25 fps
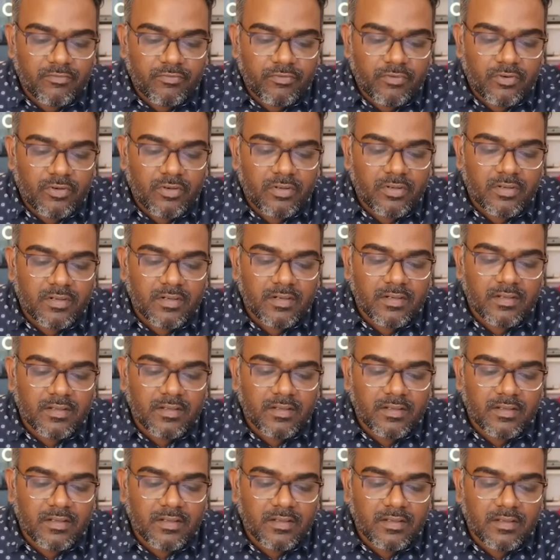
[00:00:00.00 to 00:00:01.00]
for
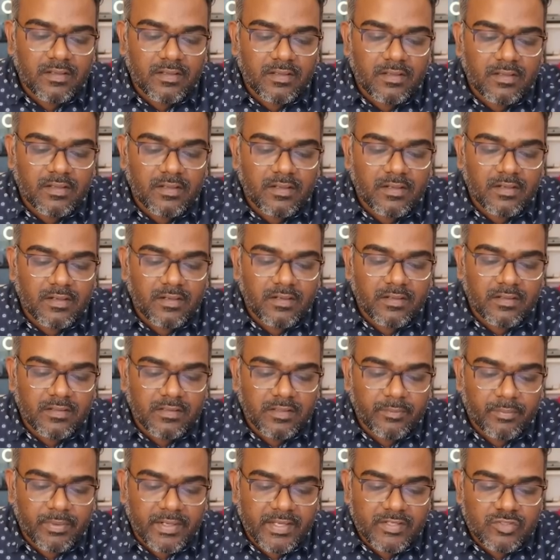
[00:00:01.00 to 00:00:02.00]

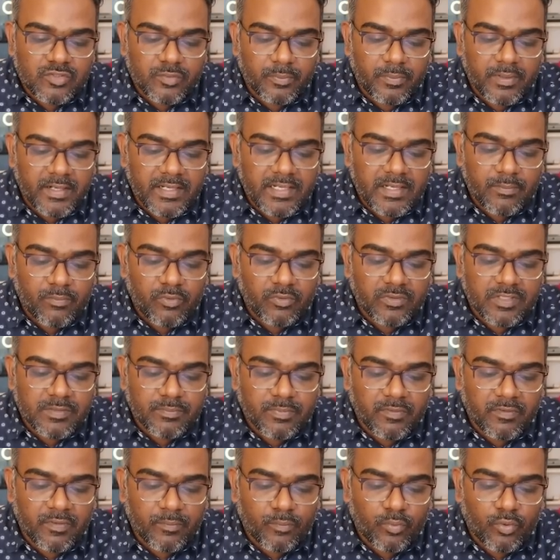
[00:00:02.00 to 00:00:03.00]
the price to break above this
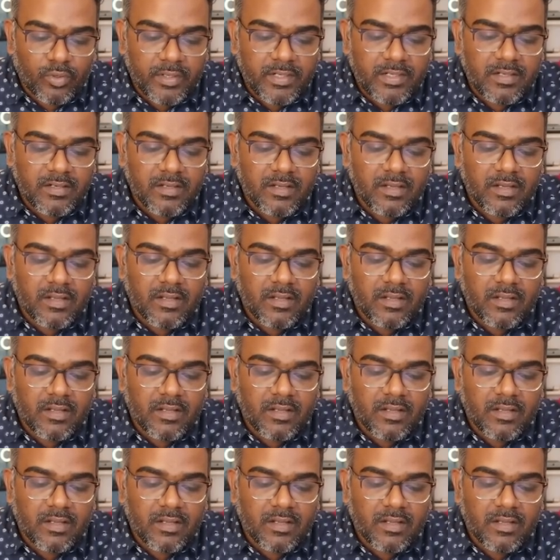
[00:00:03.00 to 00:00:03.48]
pivot point